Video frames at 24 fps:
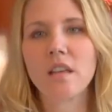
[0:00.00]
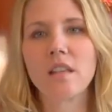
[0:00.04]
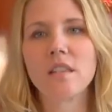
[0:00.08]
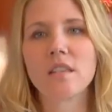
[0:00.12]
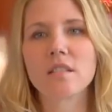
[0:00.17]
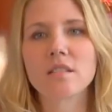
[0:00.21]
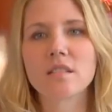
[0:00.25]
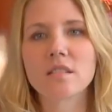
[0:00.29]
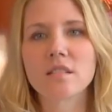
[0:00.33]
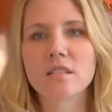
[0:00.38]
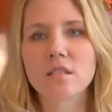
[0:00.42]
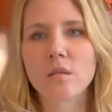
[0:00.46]

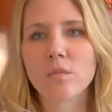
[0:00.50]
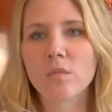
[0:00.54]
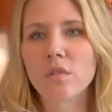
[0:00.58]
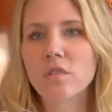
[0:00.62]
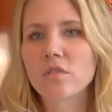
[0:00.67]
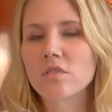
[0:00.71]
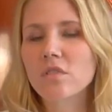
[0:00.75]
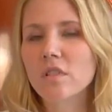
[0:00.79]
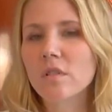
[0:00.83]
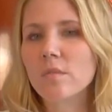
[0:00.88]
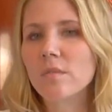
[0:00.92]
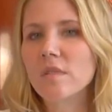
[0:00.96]
This is someone
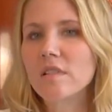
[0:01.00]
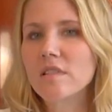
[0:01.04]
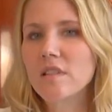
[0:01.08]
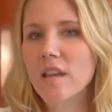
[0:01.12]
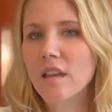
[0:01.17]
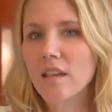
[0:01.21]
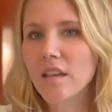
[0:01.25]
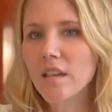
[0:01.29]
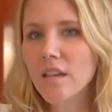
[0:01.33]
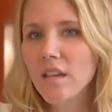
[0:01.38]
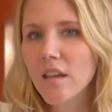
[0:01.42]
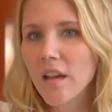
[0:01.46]
who's going to be
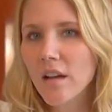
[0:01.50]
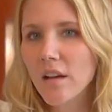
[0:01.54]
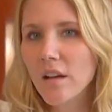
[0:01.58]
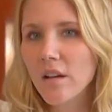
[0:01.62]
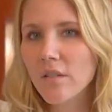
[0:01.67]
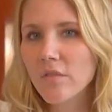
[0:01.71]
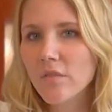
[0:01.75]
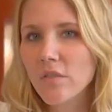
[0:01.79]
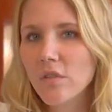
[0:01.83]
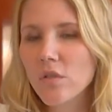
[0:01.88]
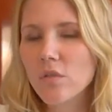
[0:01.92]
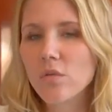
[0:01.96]
taking care
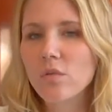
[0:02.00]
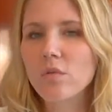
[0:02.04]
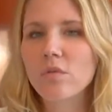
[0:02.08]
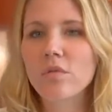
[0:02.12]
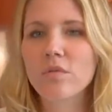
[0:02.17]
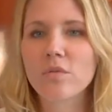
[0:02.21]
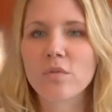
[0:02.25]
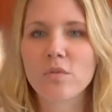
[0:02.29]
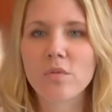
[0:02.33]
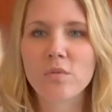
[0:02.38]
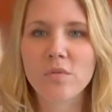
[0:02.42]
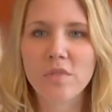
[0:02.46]
of you
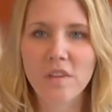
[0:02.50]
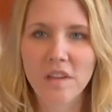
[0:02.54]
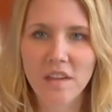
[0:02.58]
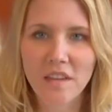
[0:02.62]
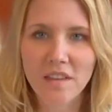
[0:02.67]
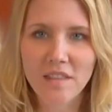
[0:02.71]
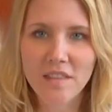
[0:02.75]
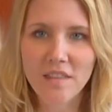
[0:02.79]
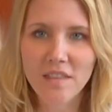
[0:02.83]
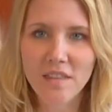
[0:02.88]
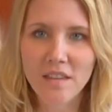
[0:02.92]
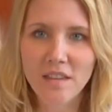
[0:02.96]
through thick
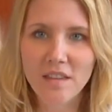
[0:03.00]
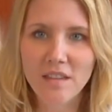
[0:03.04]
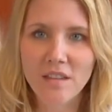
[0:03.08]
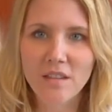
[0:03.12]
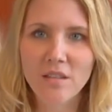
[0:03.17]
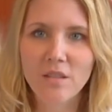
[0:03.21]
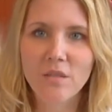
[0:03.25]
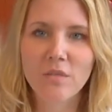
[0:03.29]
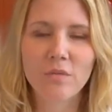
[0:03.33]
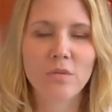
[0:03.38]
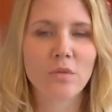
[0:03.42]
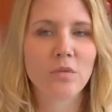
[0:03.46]
and
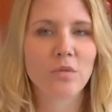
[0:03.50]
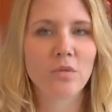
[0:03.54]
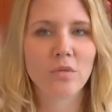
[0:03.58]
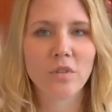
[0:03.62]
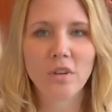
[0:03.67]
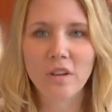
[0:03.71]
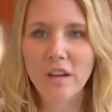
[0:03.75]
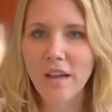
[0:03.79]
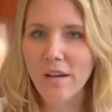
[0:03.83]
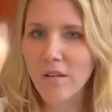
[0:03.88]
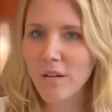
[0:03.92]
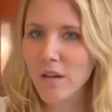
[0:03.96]
thin, through
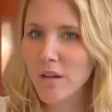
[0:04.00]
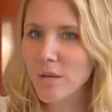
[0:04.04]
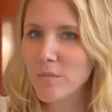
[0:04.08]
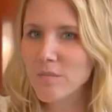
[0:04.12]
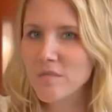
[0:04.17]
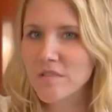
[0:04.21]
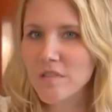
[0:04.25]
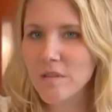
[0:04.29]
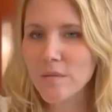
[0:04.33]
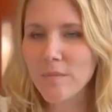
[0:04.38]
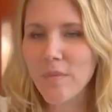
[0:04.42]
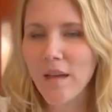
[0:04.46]
good
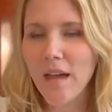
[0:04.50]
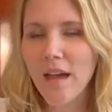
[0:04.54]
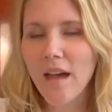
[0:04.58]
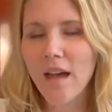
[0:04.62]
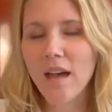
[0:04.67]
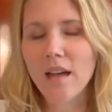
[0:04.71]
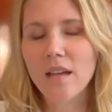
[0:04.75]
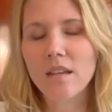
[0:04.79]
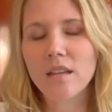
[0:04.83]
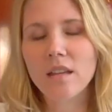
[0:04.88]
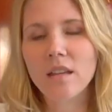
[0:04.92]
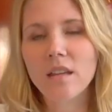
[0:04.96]
outcomes and
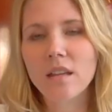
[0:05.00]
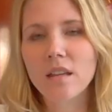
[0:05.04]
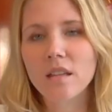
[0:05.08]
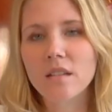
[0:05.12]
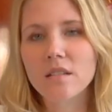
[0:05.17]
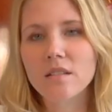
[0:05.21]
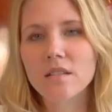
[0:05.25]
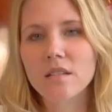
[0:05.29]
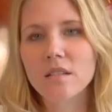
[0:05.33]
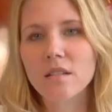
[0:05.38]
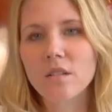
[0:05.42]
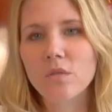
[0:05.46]
bad,
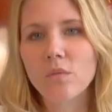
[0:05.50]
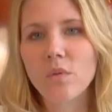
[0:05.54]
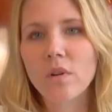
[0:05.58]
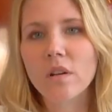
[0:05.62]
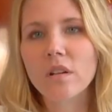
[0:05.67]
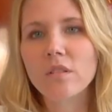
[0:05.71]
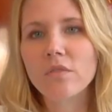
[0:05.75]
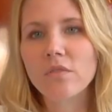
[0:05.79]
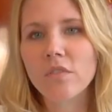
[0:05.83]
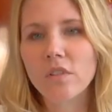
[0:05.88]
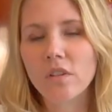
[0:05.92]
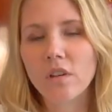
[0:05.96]
and you
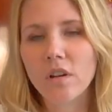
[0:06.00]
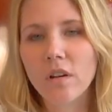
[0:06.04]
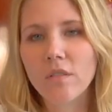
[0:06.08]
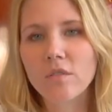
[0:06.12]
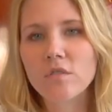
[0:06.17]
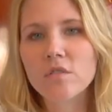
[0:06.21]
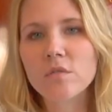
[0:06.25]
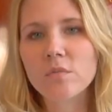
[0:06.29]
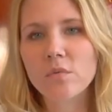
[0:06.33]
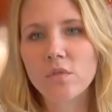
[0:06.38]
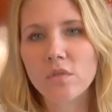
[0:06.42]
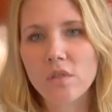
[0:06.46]
want to feel
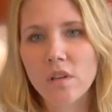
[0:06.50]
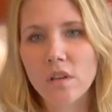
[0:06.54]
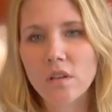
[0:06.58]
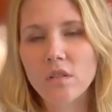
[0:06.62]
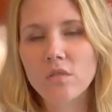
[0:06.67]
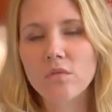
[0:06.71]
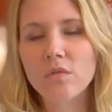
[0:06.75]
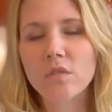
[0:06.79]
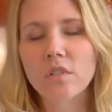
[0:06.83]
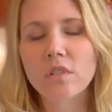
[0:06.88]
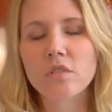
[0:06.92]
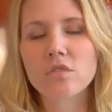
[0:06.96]
comfortable that
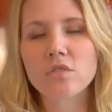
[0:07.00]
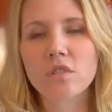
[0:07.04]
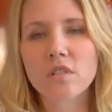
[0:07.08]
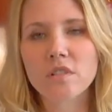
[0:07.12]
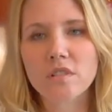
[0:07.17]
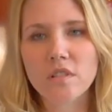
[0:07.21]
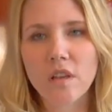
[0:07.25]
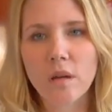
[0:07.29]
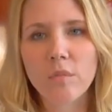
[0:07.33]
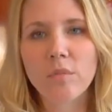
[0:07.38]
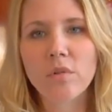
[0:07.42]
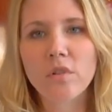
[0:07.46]
you really
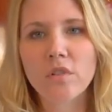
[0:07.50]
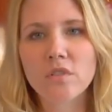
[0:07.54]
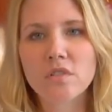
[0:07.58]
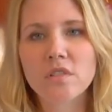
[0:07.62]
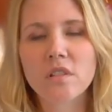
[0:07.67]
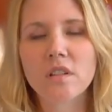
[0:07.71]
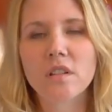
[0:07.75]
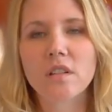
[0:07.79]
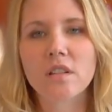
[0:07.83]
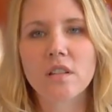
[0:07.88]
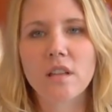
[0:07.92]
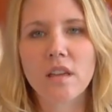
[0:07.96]
trust that
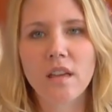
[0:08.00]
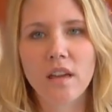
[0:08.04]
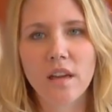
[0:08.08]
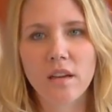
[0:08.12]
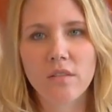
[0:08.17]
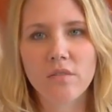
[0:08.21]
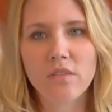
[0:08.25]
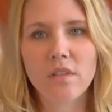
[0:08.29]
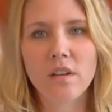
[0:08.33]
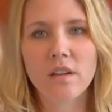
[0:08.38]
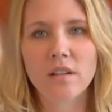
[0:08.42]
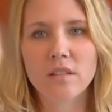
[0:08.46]
person and they
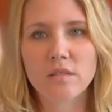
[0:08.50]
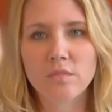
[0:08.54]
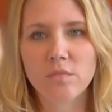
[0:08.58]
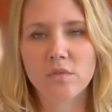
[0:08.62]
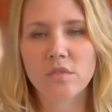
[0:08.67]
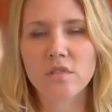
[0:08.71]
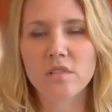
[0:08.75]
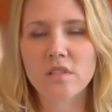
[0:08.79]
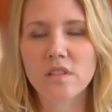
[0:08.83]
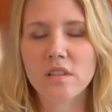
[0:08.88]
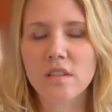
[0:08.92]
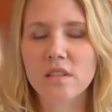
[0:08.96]
have the
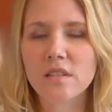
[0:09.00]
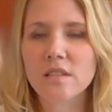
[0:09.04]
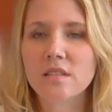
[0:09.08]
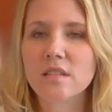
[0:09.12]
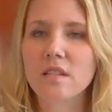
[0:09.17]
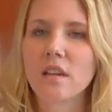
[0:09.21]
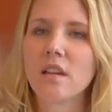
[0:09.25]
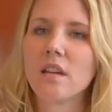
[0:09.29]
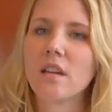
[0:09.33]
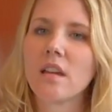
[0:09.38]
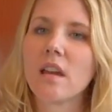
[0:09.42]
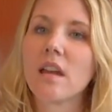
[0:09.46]

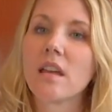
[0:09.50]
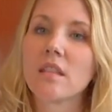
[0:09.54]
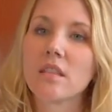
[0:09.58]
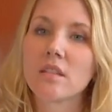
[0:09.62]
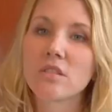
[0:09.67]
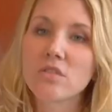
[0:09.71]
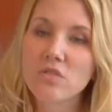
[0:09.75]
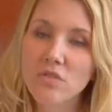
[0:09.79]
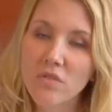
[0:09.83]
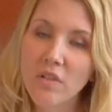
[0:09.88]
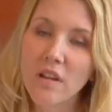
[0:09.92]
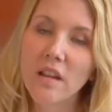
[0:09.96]
expertise and
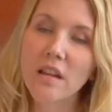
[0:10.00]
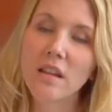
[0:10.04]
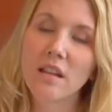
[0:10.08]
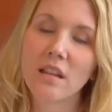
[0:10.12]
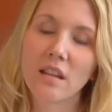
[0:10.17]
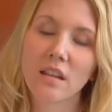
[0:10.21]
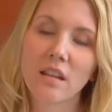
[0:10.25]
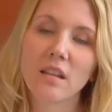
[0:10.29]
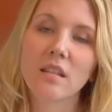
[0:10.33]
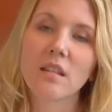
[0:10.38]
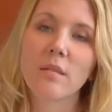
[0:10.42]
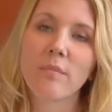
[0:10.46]
the
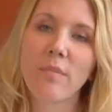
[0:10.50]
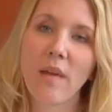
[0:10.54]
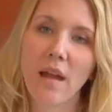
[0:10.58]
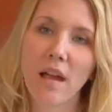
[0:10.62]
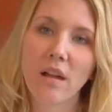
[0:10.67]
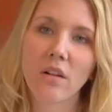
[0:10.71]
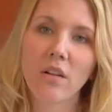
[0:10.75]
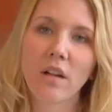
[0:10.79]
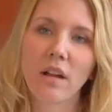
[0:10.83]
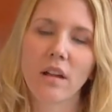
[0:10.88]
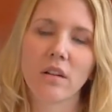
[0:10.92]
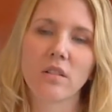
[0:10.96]
training and the
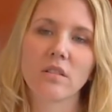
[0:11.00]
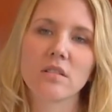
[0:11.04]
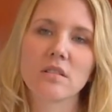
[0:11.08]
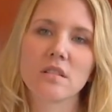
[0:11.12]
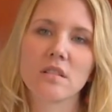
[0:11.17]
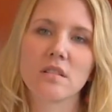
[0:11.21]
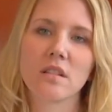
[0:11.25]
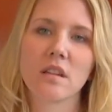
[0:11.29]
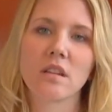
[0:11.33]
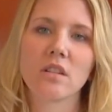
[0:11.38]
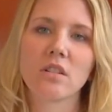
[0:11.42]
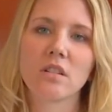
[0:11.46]
background
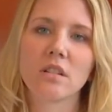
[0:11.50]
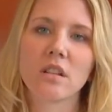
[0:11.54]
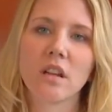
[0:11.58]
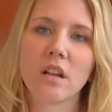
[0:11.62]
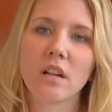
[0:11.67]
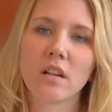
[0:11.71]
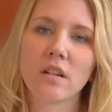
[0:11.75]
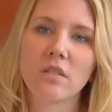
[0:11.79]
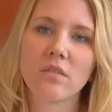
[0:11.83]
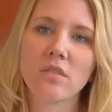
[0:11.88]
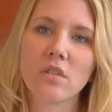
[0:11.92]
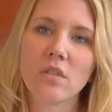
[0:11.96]
to take good
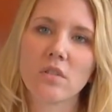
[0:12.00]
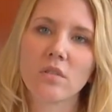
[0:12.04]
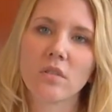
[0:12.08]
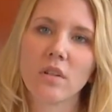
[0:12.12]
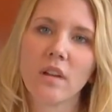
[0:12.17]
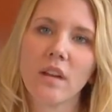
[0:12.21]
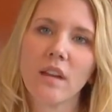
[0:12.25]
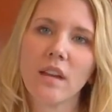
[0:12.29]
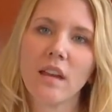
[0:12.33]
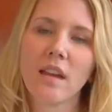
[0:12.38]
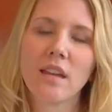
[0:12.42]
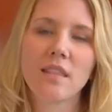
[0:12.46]
care of you.
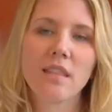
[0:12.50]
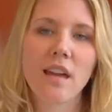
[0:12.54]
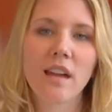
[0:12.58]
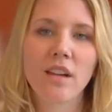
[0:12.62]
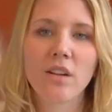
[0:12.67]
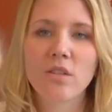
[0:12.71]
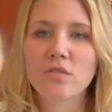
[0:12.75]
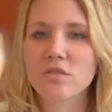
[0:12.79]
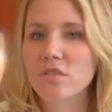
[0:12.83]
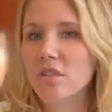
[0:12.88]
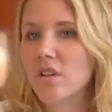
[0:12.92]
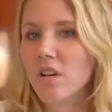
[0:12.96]
And that
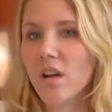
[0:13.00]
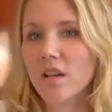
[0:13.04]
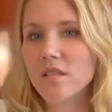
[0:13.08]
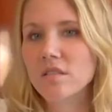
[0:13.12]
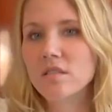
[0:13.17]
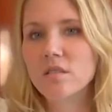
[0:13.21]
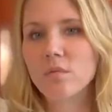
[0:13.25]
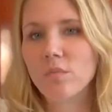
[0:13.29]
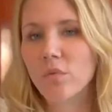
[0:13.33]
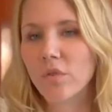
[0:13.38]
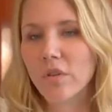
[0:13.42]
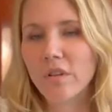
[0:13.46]
goes across
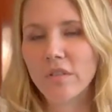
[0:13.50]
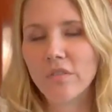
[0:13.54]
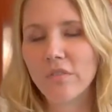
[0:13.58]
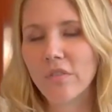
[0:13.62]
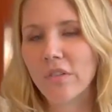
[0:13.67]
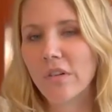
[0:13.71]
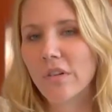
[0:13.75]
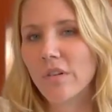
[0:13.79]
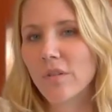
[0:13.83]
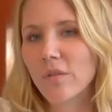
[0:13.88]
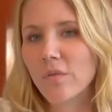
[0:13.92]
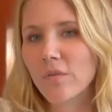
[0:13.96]
the board
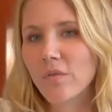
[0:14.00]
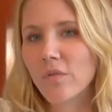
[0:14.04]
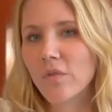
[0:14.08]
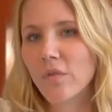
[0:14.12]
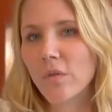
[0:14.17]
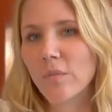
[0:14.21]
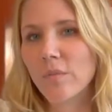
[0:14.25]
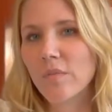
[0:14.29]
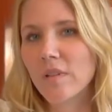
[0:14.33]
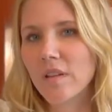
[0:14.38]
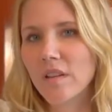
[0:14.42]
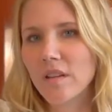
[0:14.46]

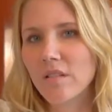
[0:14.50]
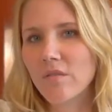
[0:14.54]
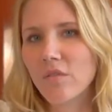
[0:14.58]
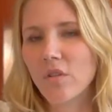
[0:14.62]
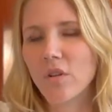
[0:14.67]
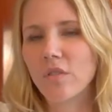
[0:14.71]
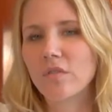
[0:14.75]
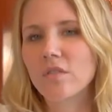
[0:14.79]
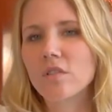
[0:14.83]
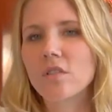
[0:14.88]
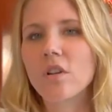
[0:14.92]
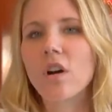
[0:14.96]
for being
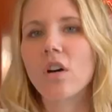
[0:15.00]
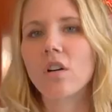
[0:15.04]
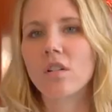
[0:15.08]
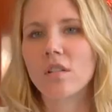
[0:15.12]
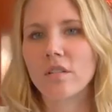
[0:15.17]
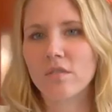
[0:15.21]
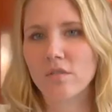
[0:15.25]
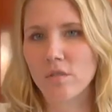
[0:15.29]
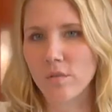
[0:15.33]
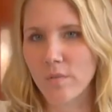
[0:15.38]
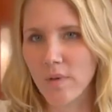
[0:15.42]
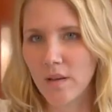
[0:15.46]
involved in all
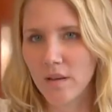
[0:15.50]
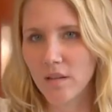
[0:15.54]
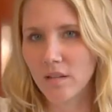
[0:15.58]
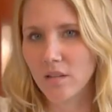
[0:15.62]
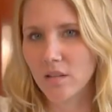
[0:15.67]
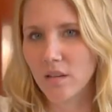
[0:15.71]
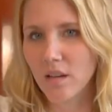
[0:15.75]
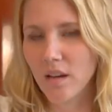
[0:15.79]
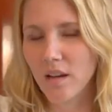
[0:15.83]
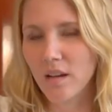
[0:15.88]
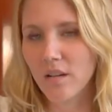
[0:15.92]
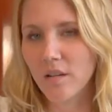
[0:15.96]
of your
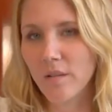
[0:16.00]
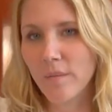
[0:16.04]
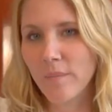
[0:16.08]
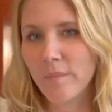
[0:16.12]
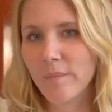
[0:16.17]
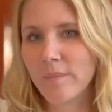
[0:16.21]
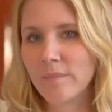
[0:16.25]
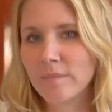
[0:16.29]
medical care.